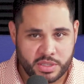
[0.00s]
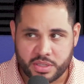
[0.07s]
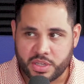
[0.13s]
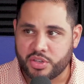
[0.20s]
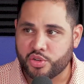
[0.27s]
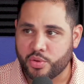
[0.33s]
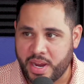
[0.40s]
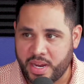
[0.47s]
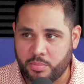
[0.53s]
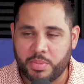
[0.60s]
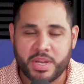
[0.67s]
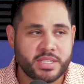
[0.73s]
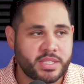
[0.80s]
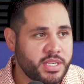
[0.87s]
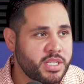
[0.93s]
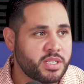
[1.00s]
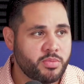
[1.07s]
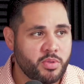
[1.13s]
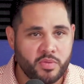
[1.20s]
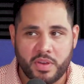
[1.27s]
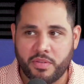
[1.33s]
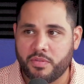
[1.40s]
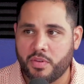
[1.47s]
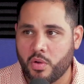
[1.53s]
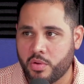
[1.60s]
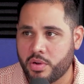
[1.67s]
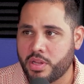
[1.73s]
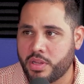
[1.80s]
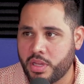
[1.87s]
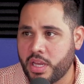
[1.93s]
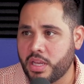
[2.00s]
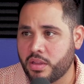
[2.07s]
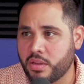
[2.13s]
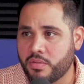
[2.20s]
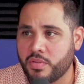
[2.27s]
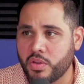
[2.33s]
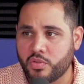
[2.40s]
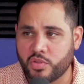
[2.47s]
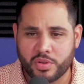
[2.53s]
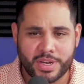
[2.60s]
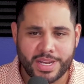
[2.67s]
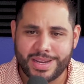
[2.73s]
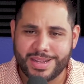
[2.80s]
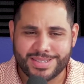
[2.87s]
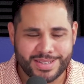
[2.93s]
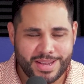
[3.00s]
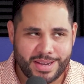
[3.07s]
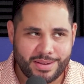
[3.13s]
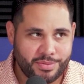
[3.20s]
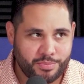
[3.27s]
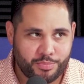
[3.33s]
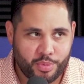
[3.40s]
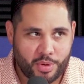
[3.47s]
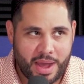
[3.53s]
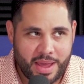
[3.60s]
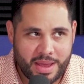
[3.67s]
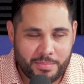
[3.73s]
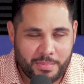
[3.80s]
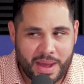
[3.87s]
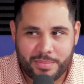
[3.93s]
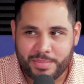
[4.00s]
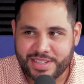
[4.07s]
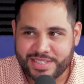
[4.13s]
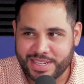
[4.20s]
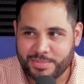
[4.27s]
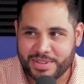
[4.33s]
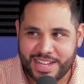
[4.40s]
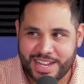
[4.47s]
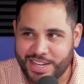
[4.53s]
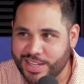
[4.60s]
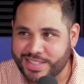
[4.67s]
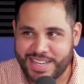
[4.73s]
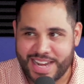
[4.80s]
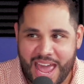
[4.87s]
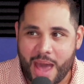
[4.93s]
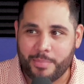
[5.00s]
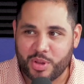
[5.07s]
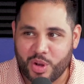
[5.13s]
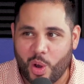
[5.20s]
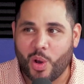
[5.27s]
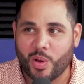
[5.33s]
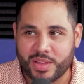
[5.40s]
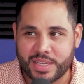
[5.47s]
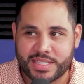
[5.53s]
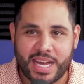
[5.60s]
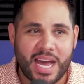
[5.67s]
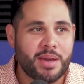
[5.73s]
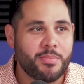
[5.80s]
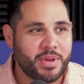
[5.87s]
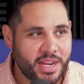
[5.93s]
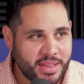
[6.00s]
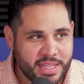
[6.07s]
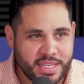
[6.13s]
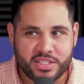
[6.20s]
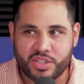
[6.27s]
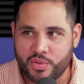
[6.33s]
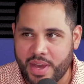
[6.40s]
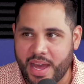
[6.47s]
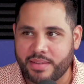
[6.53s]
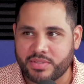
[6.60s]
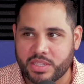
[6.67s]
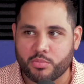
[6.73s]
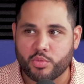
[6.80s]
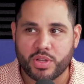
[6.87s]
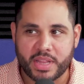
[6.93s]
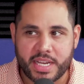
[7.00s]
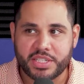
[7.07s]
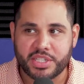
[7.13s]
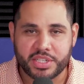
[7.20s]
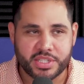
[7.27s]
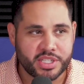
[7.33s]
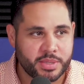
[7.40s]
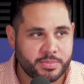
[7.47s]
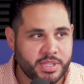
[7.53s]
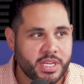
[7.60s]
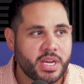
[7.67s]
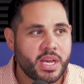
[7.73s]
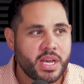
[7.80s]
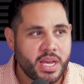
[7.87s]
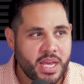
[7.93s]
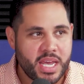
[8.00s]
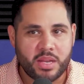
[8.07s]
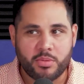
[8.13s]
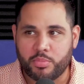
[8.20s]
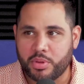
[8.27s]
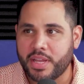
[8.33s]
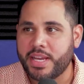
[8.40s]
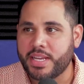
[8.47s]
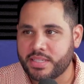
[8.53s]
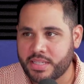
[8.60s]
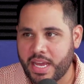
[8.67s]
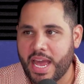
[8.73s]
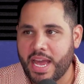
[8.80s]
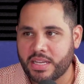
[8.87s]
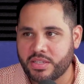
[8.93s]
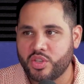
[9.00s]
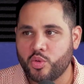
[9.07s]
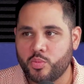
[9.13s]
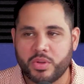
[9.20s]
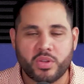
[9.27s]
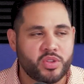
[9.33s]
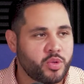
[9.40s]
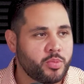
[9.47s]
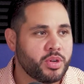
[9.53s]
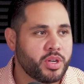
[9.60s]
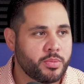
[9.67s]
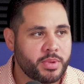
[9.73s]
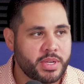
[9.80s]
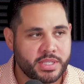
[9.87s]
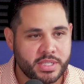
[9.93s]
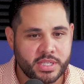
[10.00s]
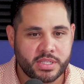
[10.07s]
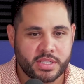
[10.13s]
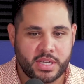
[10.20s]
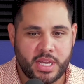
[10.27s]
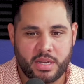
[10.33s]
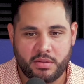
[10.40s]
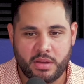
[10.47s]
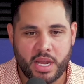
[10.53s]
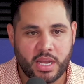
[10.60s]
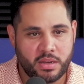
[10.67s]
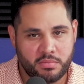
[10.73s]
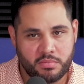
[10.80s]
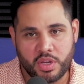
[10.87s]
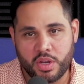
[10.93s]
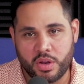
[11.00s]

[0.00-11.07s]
trade business moving forward in the future. Again, it might be something that doesn't happen all the time, but at least you have some relationships in place as you build your book of business, and